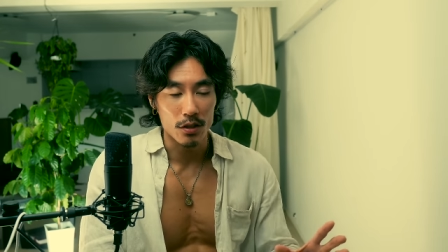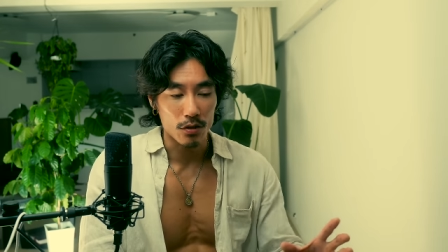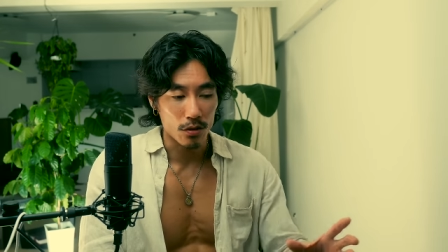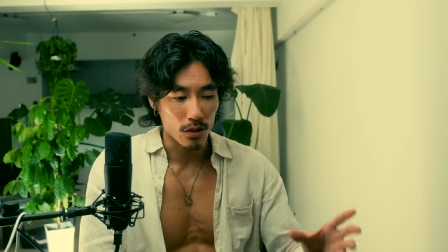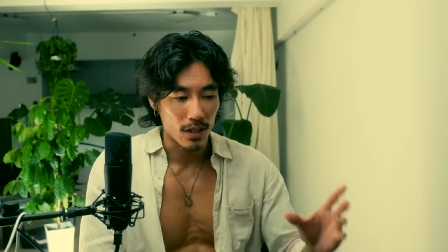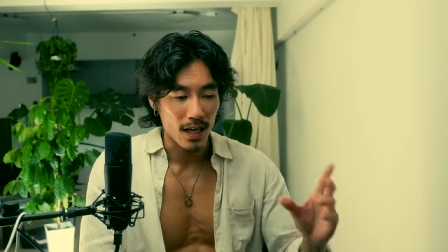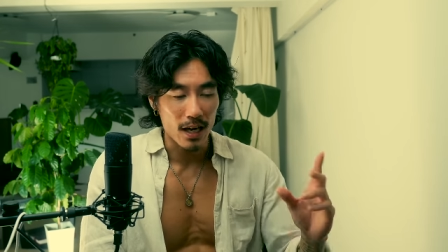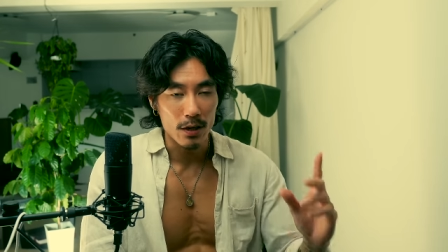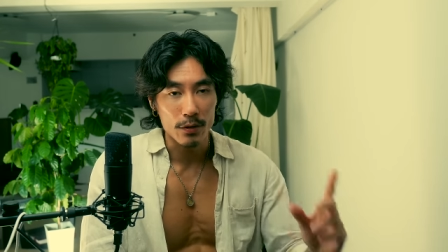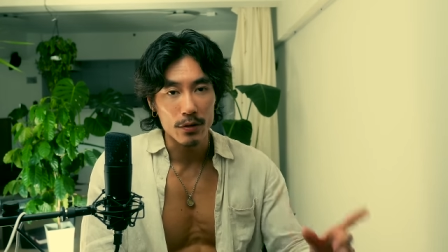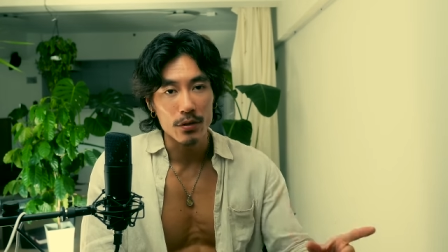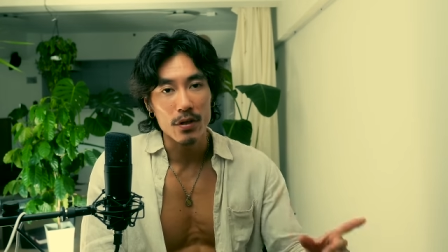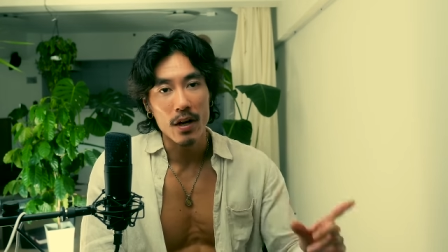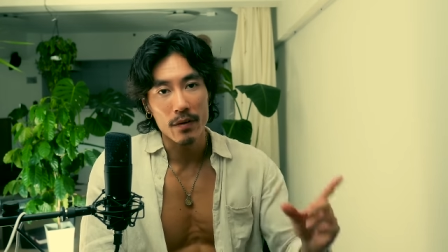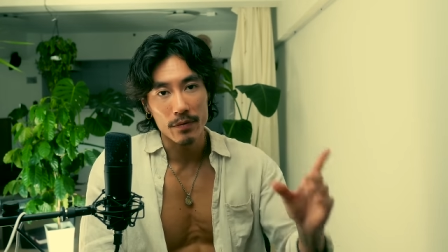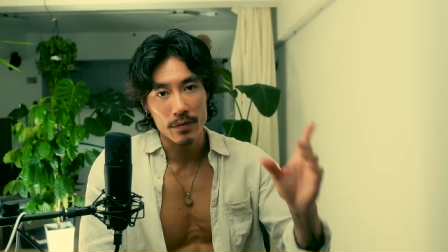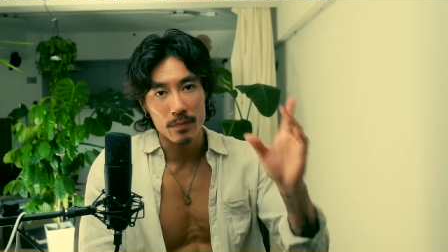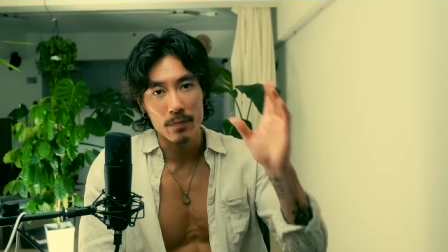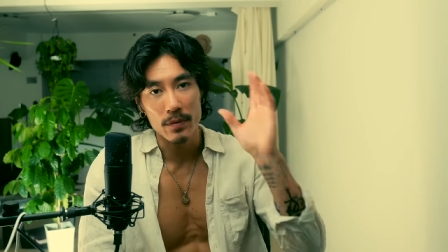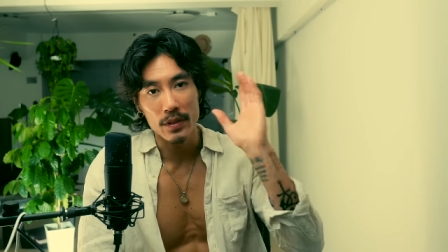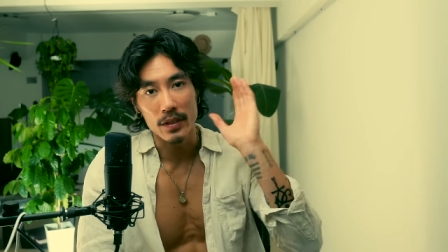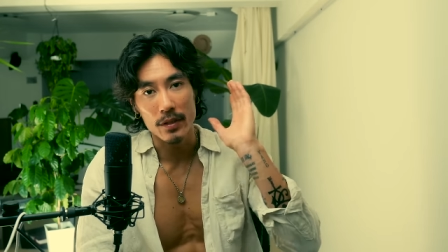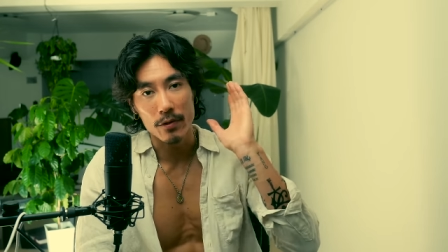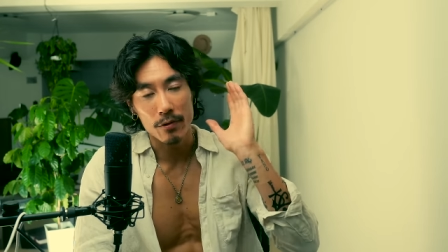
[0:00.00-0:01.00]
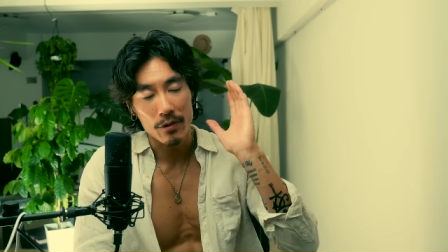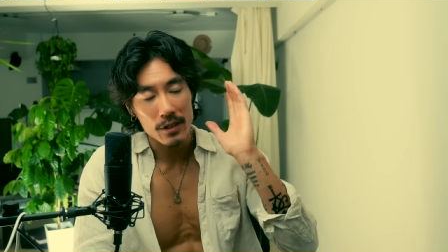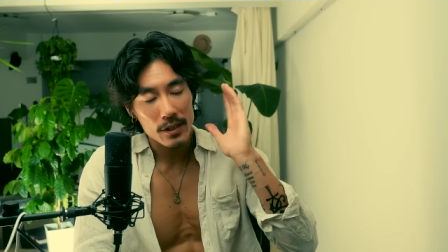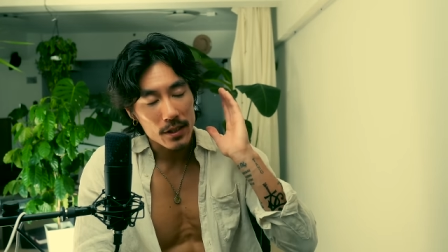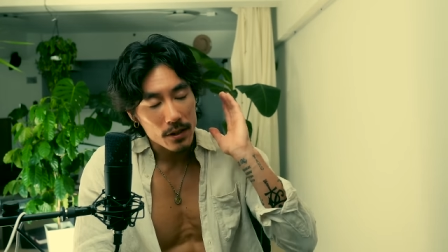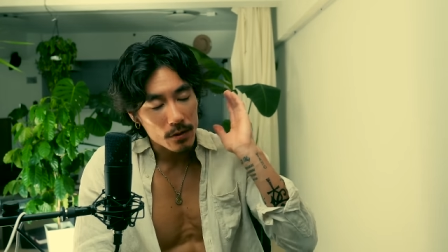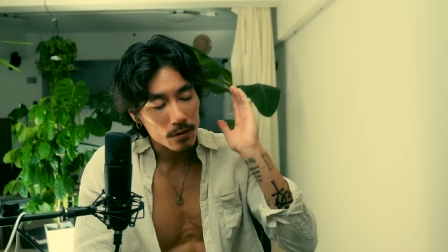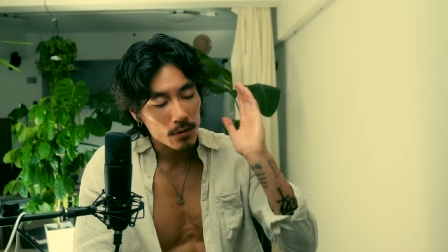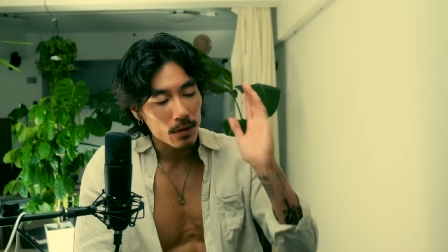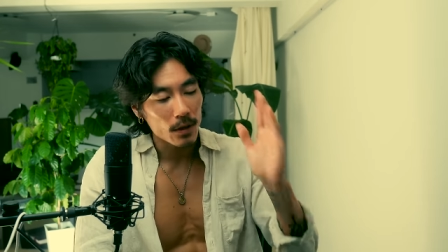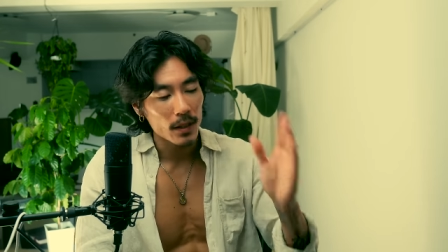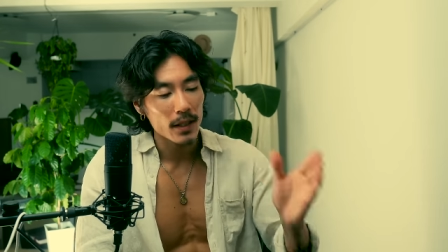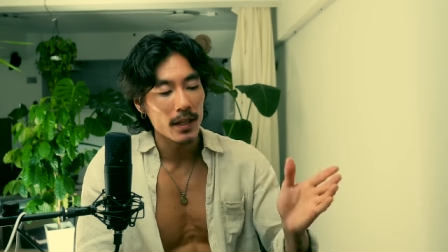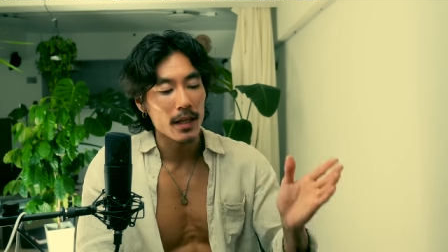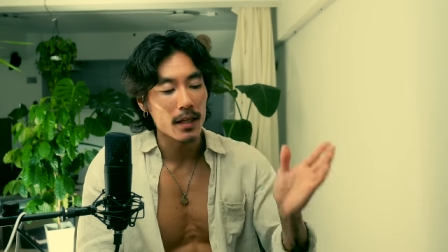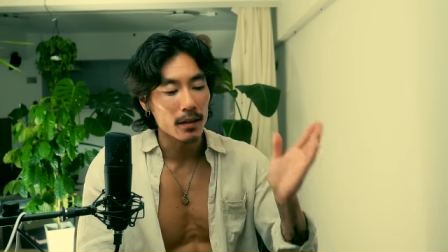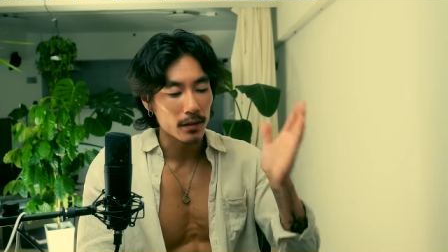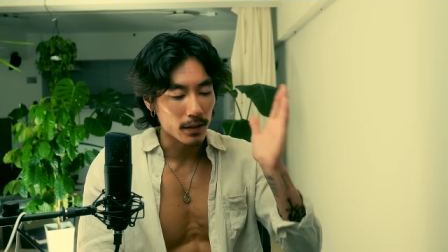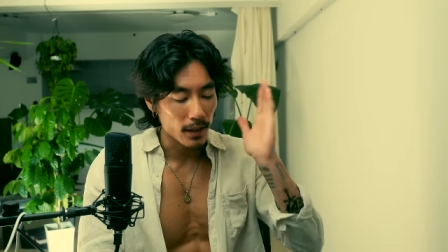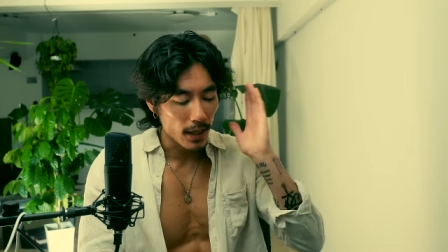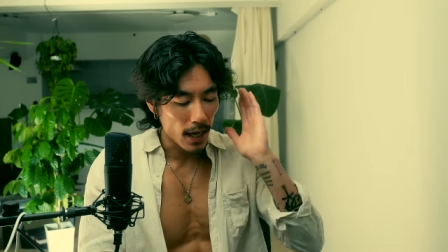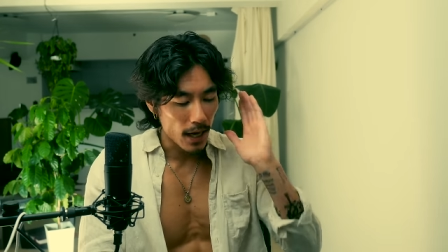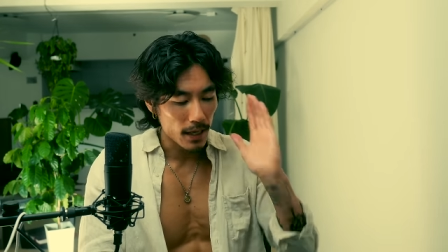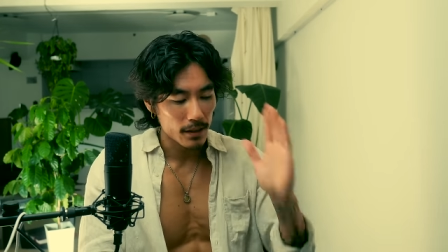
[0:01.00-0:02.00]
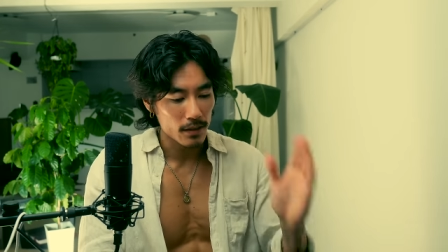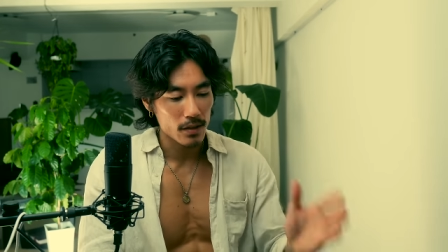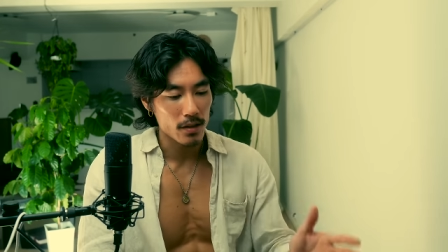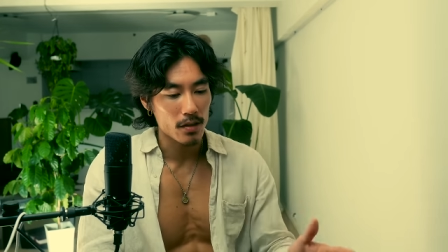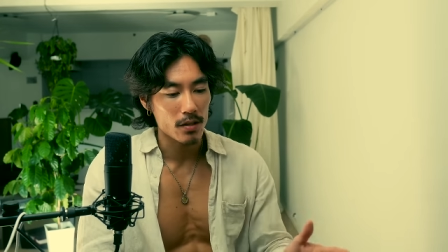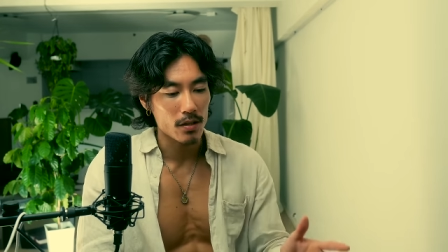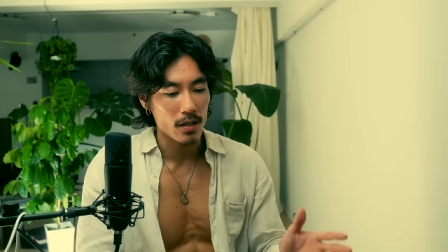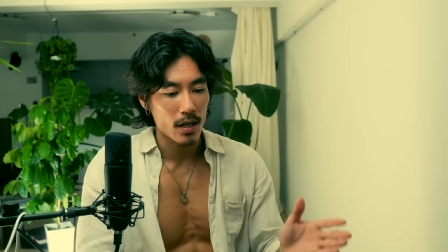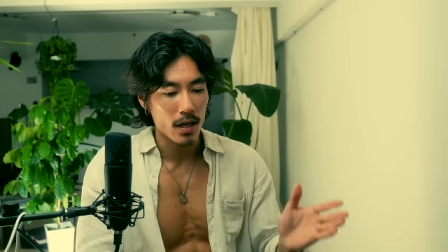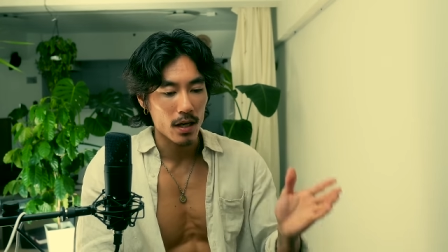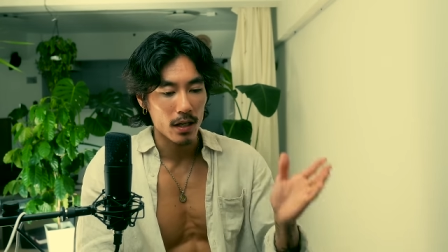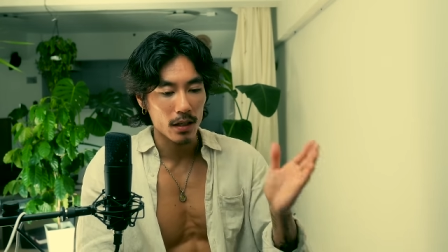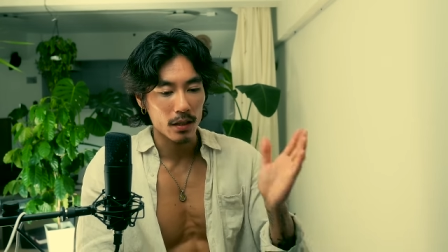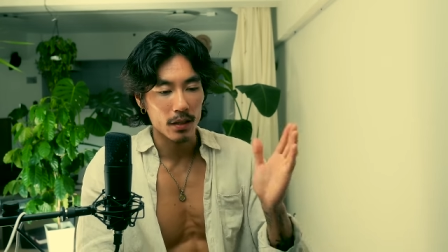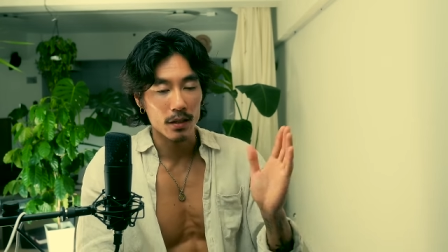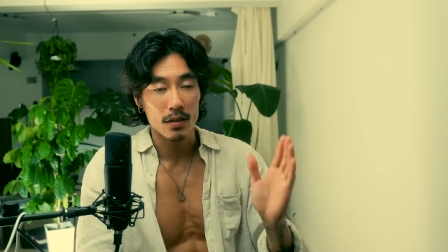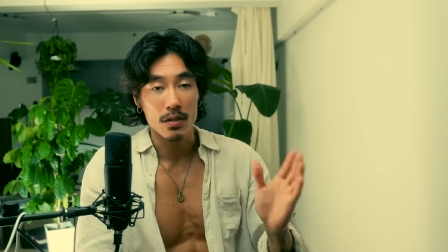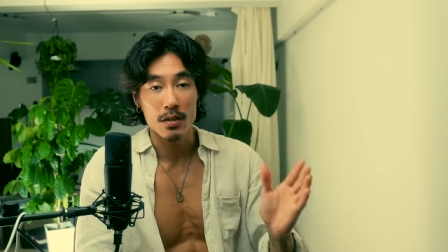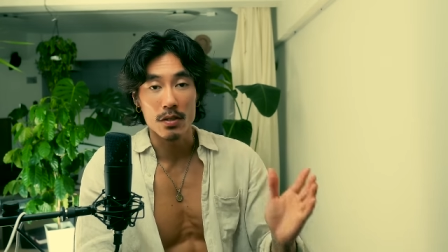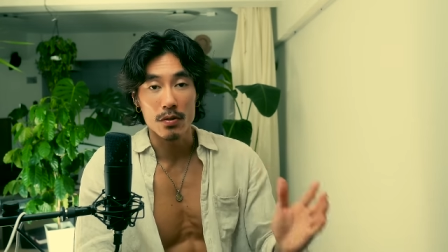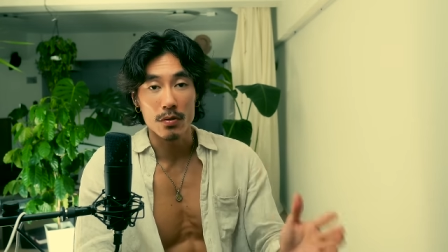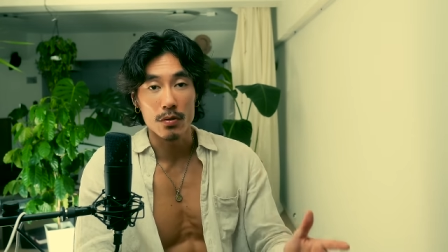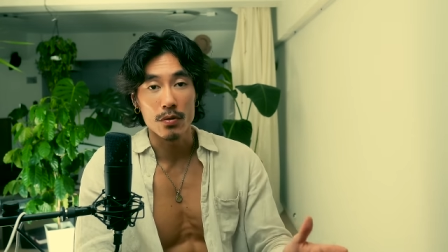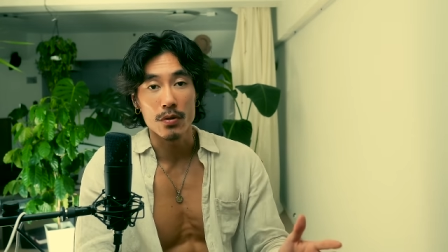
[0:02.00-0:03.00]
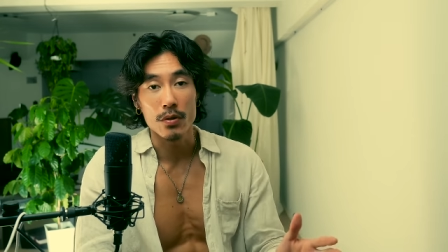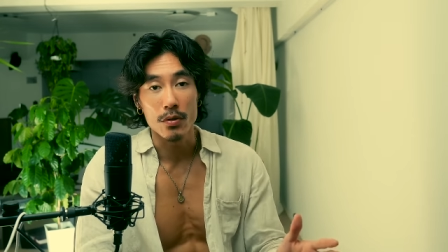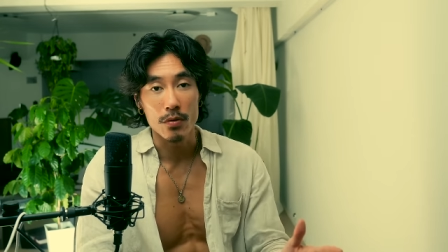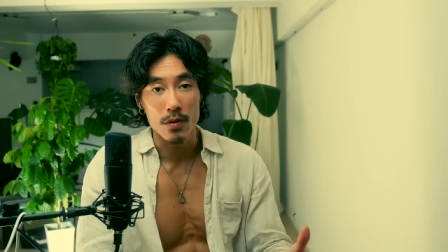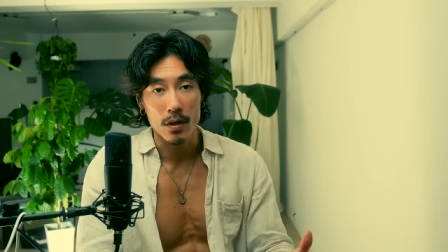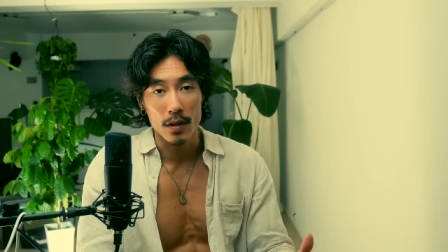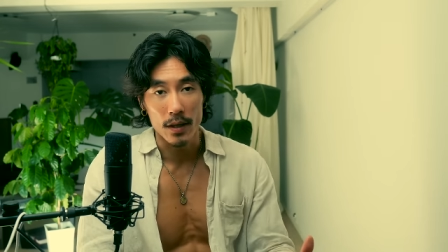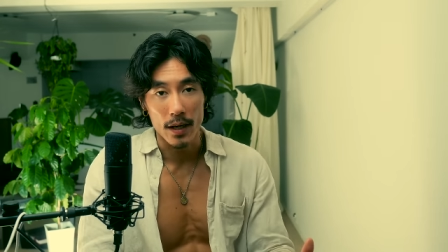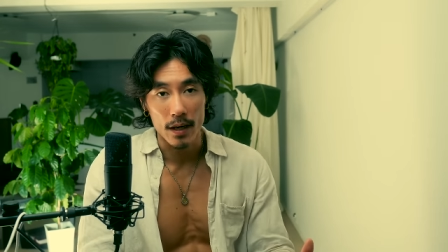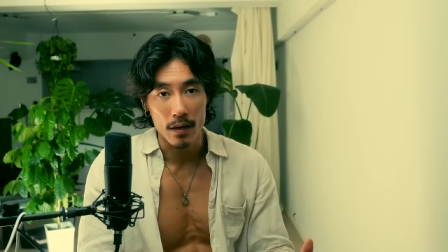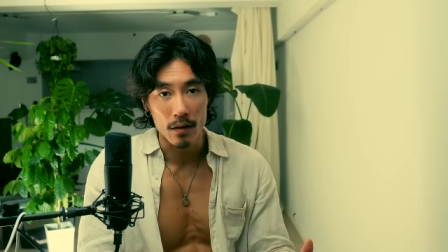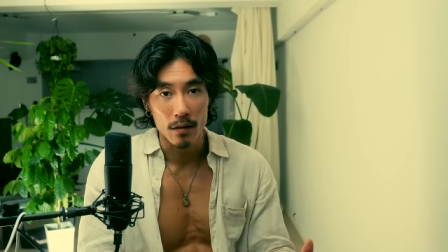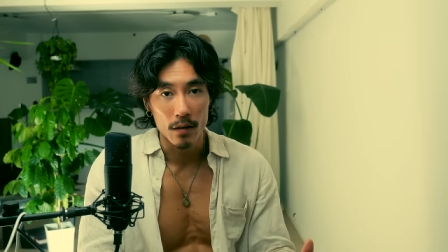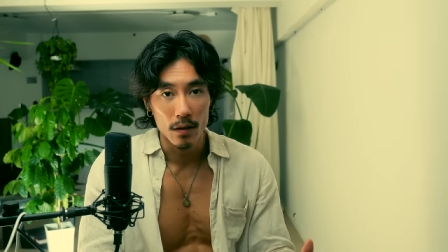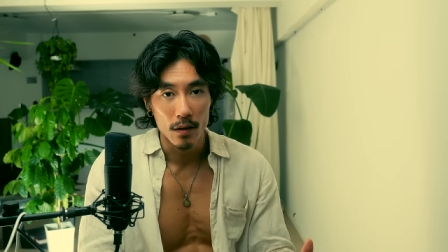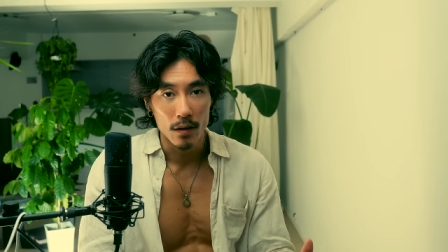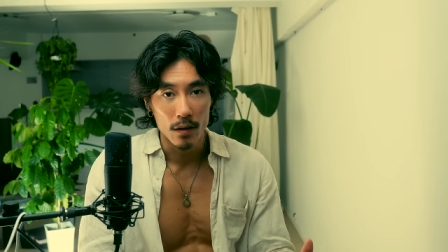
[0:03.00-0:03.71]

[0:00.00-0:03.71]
so now you have to be crystal clear on and understand this is who you are now.